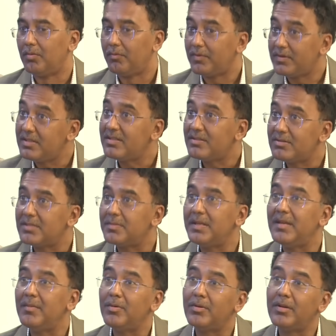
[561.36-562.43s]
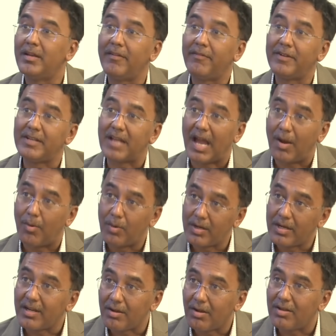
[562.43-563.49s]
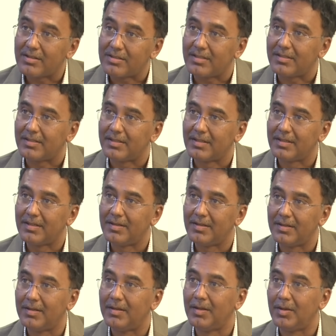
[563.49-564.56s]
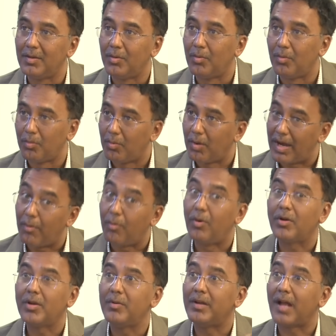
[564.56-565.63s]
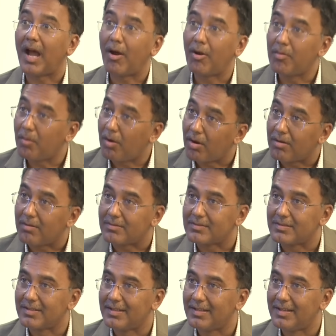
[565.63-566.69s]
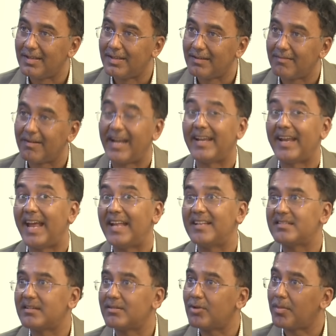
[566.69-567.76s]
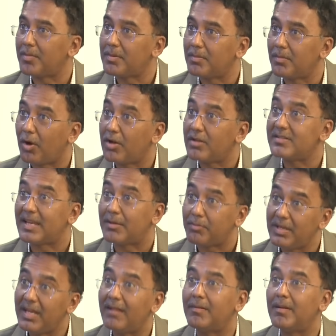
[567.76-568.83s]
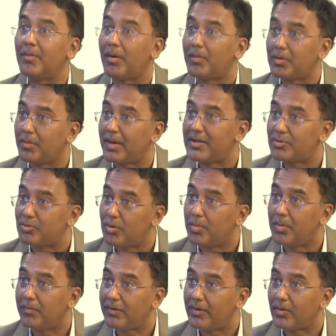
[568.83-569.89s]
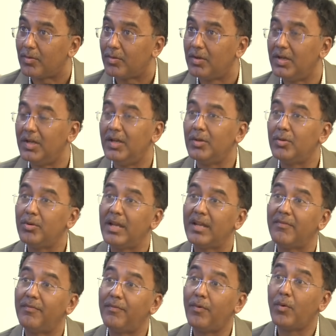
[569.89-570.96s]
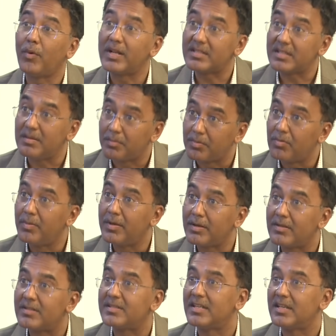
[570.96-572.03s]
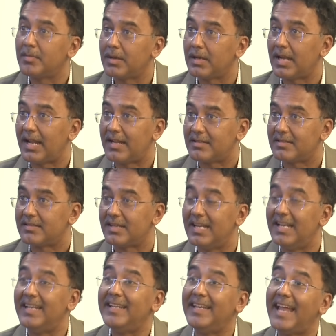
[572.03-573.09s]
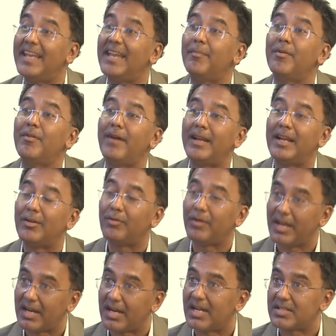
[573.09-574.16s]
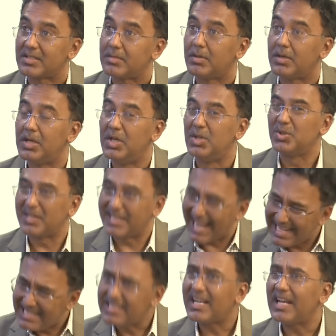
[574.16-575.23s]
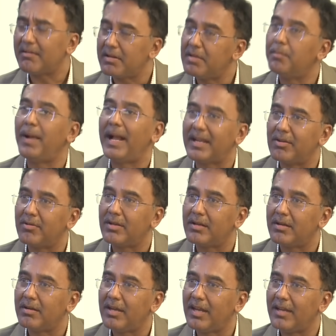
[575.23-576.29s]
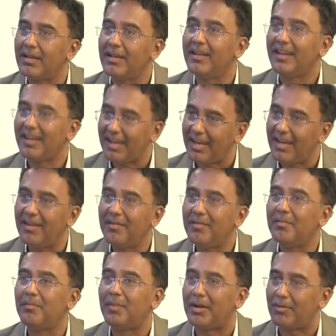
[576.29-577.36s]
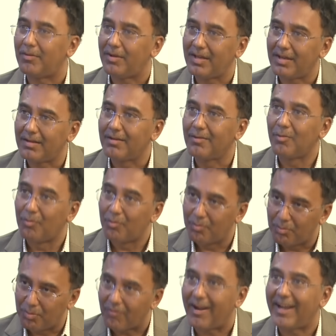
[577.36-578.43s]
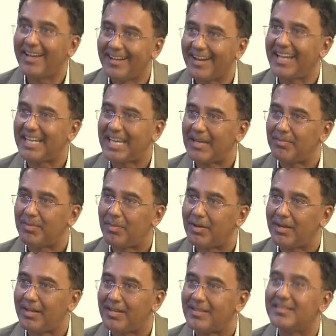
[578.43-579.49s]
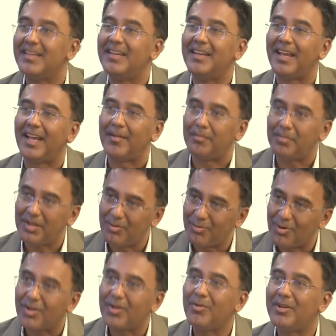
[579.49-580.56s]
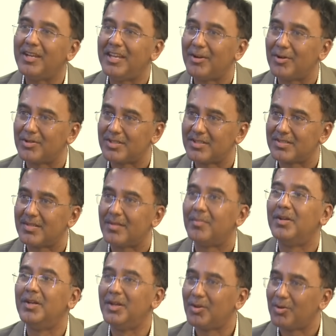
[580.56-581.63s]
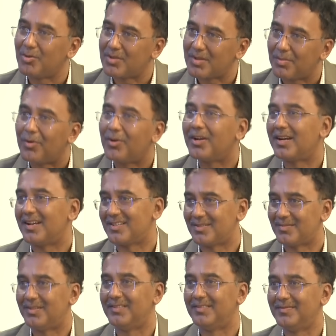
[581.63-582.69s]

Fujitsu has been able to leverage our technology working with our models, right, and certain models that we help them optimize through OpenVINO to get a 4x improvement on the sentiment analysis that they provided to their customer. So that's the kind of impact you can create, A, by doing, providing right capabilities, and B, working with the ecosystem to support the customer.